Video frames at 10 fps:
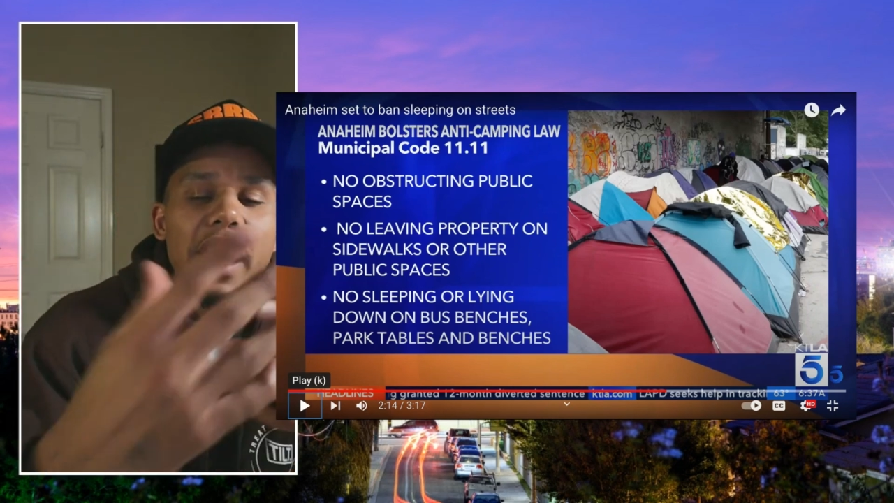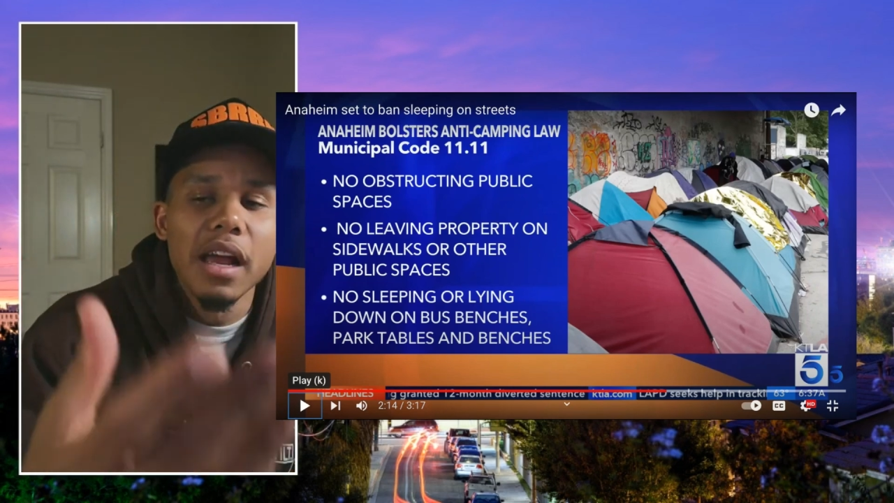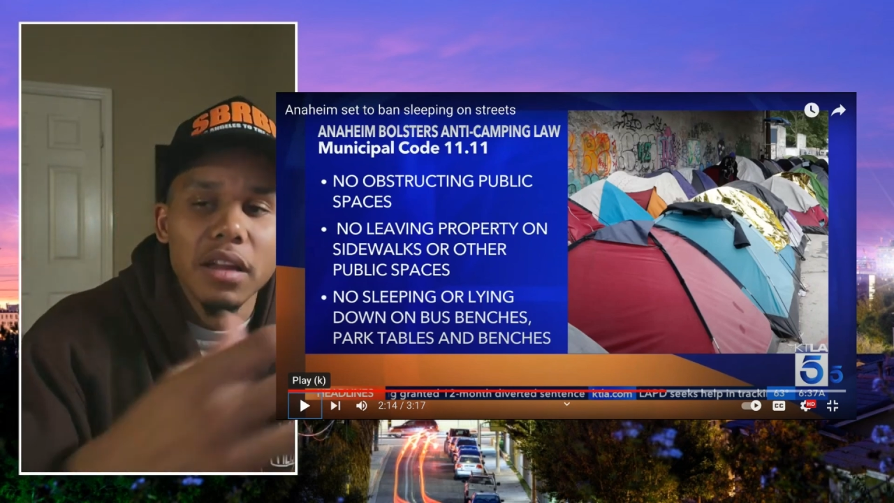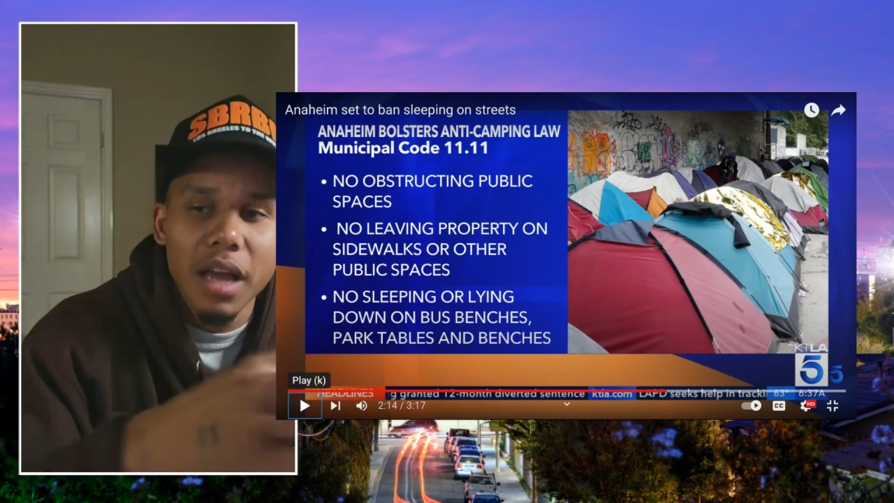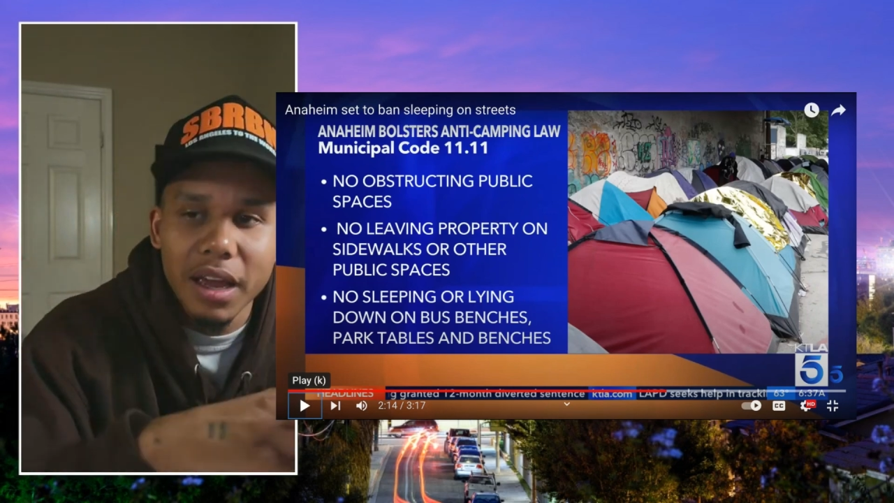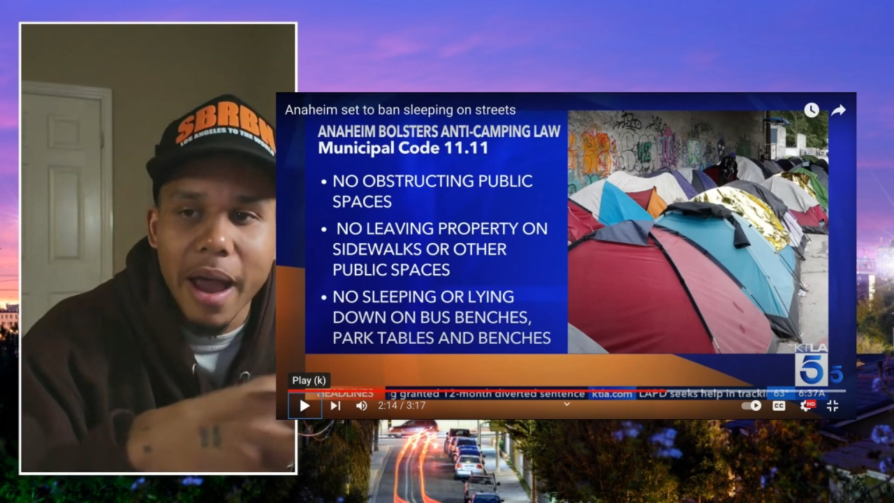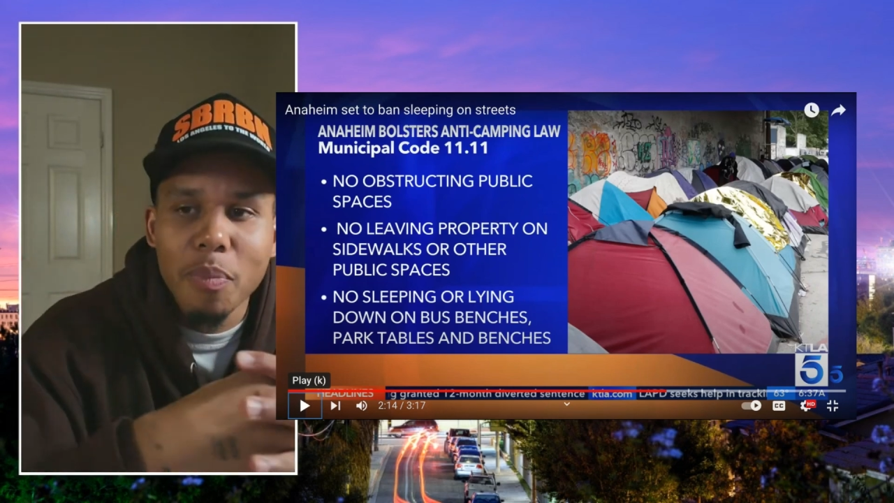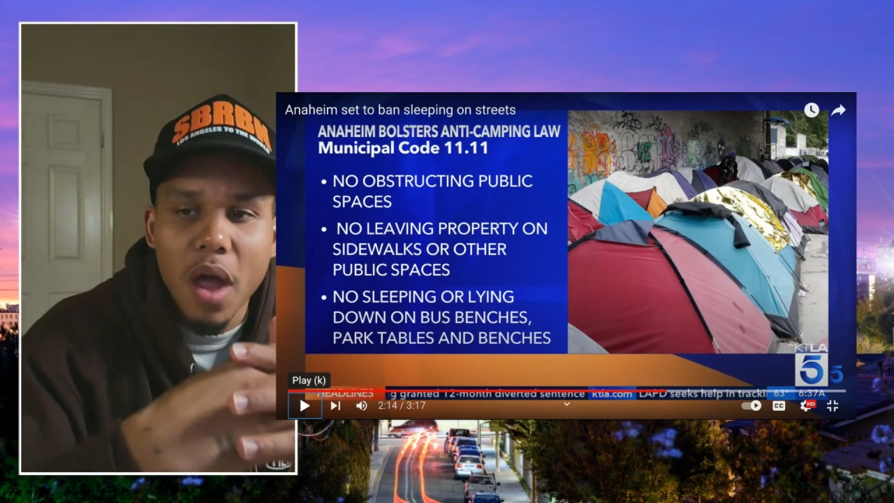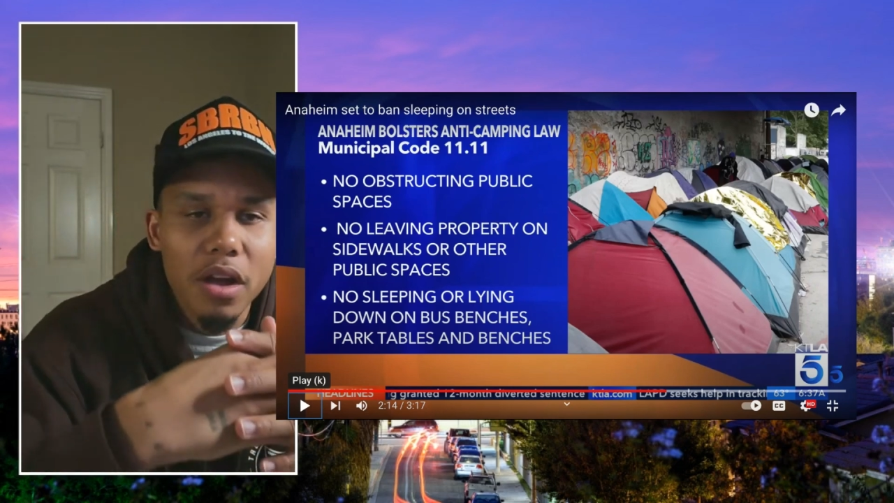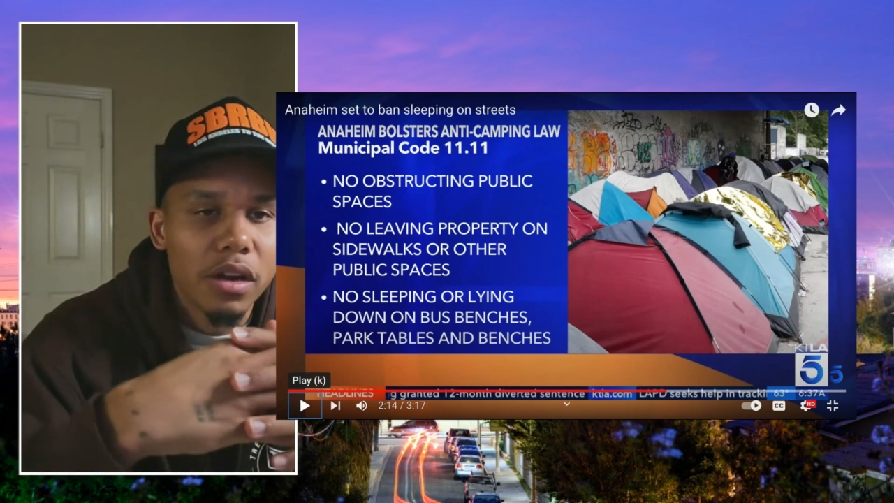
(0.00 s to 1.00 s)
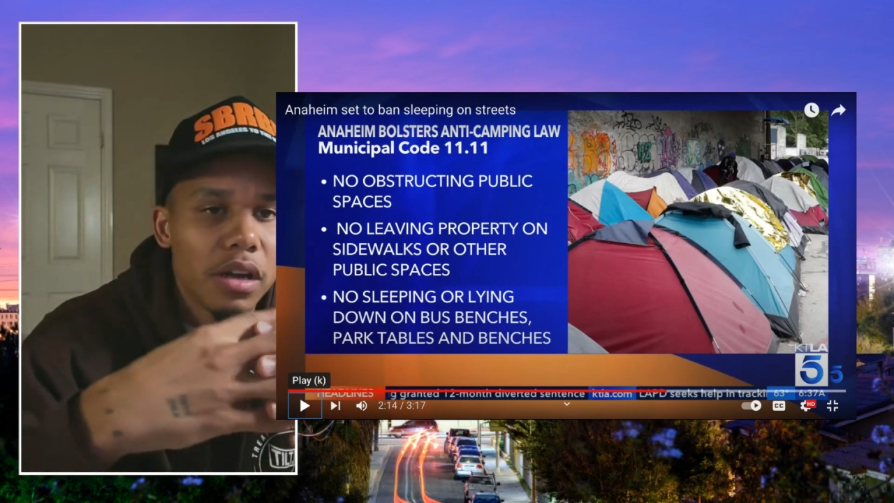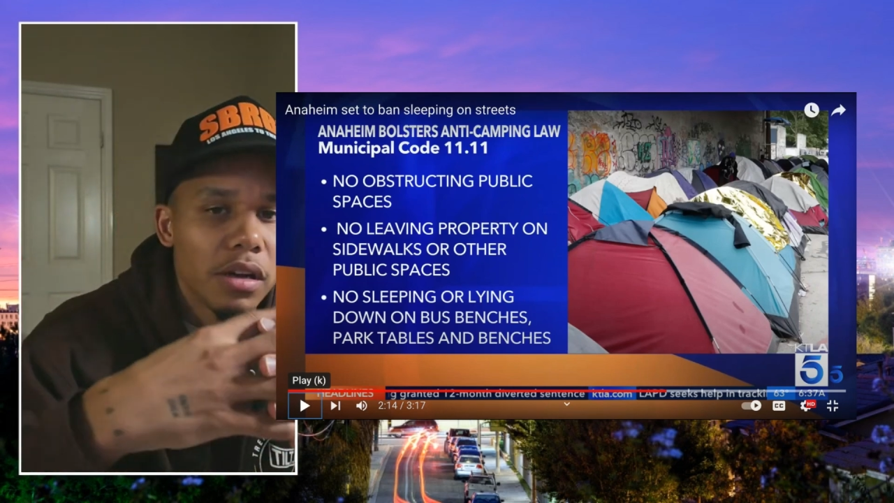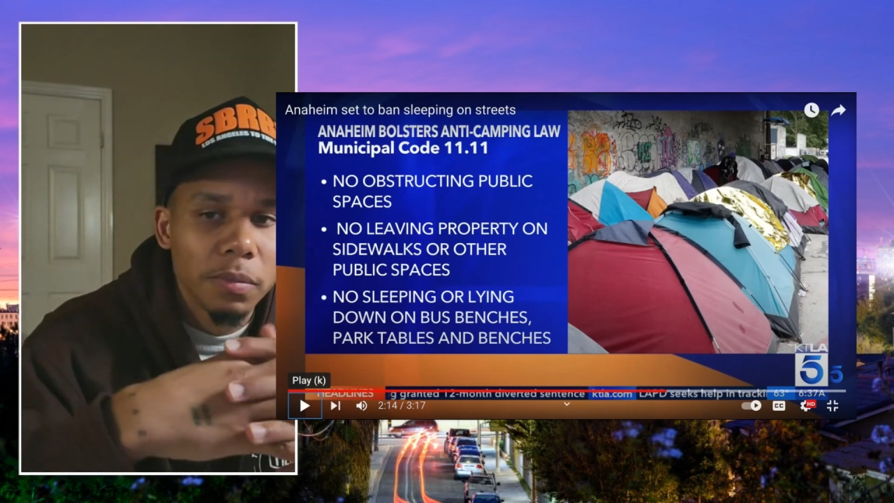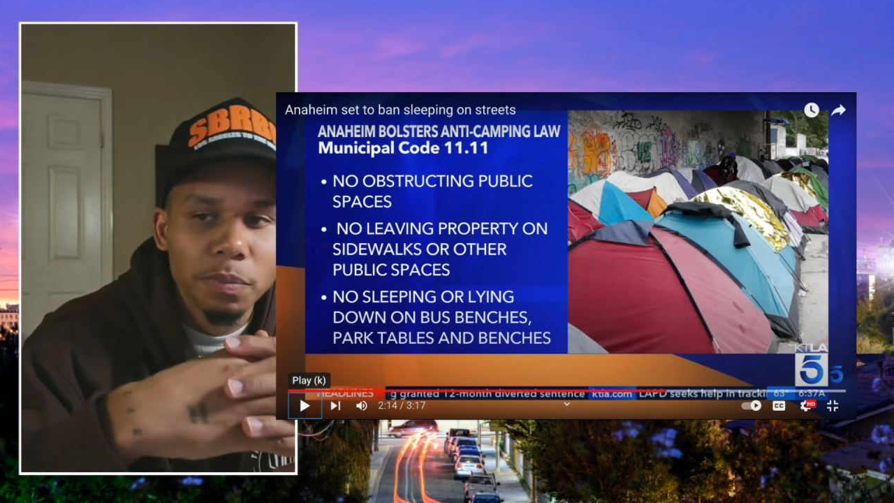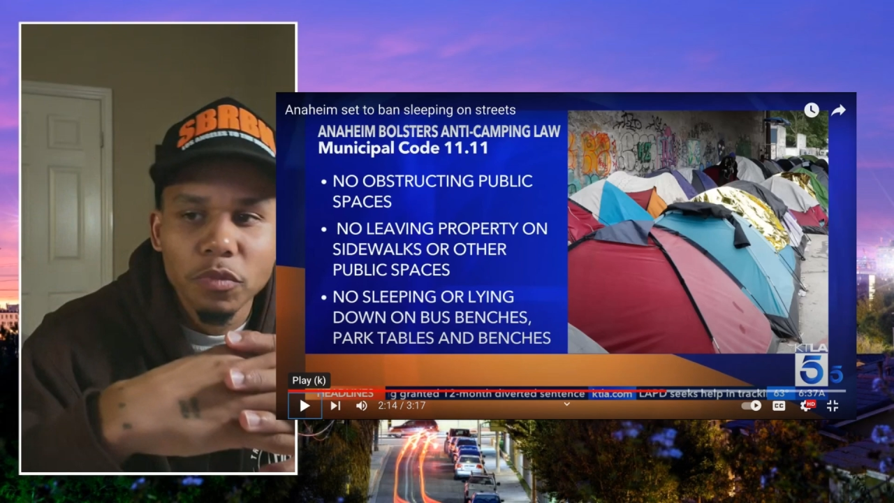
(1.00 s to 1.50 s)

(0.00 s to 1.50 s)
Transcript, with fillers: hey, like, I'm not going to